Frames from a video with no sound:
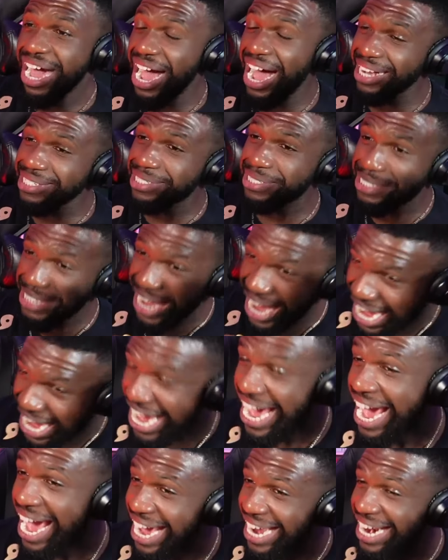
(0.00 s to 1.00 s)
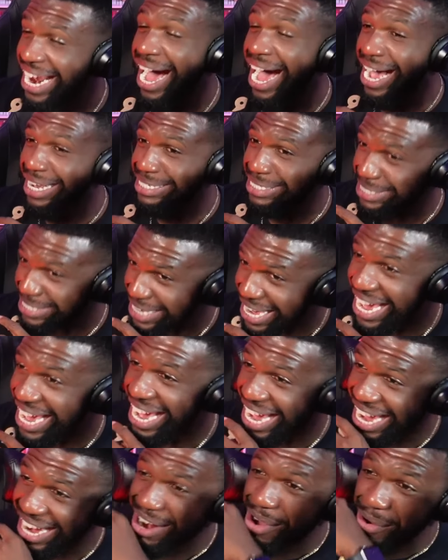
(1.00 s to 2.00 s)
I see it! I see
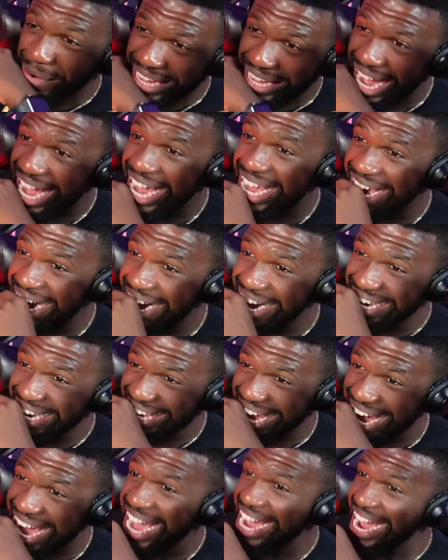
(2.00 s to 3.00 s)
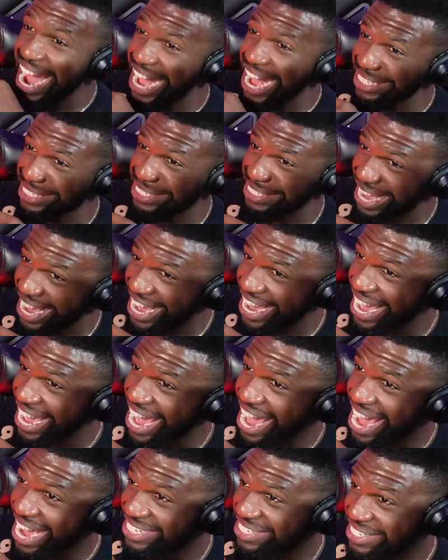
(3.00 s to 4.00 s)
it! Okay, young king, I
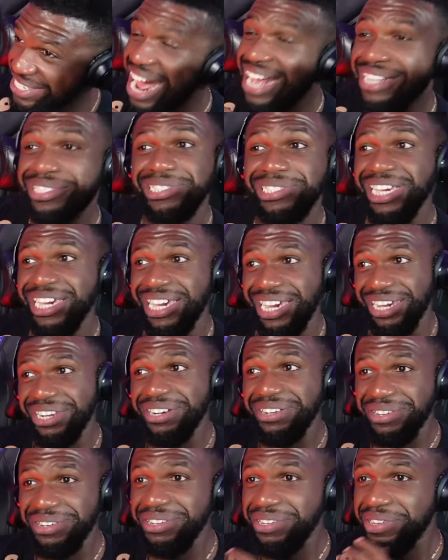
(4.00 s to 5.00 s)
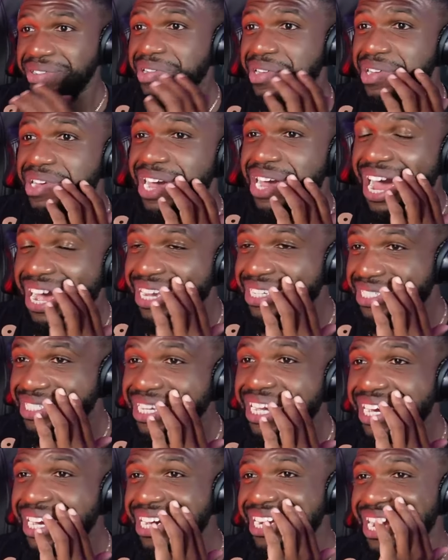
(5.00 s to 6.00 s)
see it! I see it! I
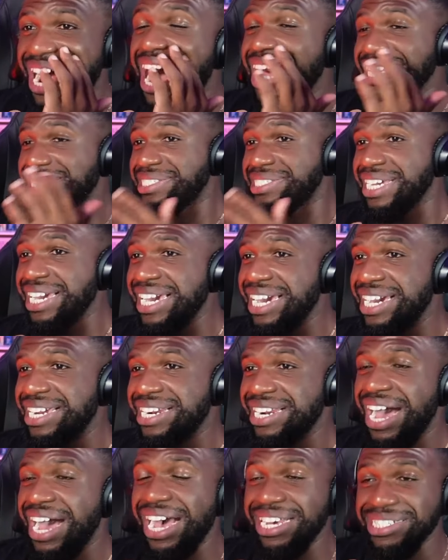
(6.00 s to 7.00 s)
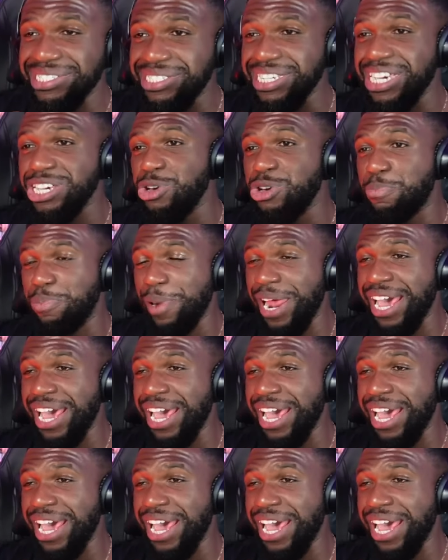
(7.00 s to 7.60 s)
see it! I see it! I see you,